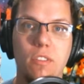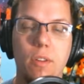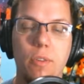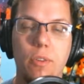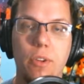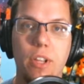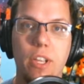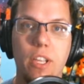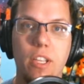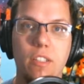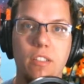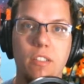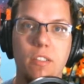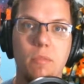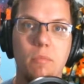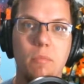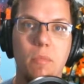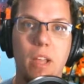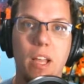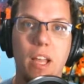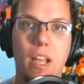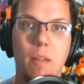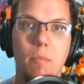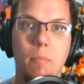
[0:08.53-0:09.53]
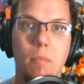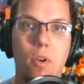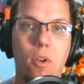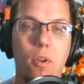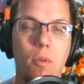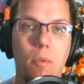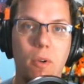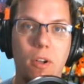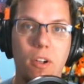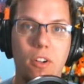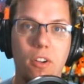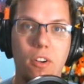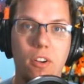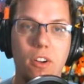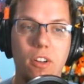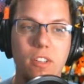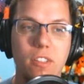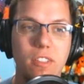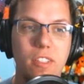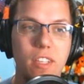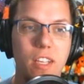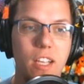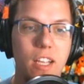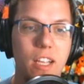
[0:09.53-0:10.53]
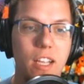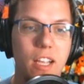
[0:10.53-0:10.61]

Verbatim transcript: I mean, get some uh, Pokemon cards.